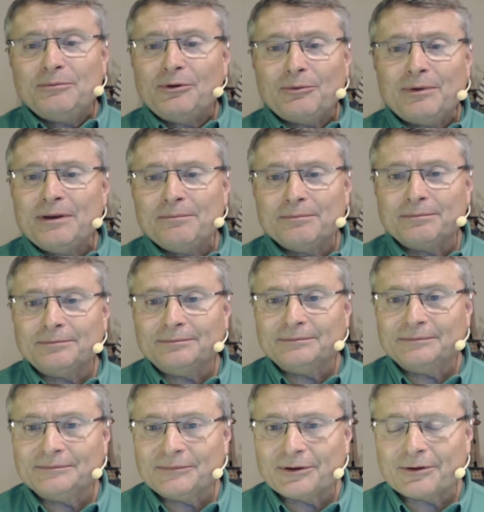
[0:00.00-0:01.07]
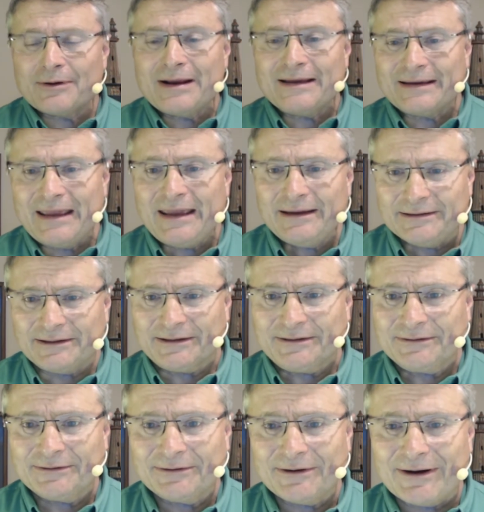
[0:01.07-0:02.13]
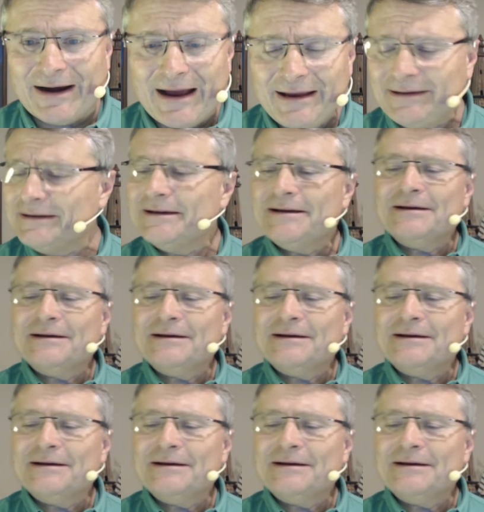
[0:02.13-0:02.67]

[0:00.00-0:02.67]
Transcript: the Grand Canyon. All right?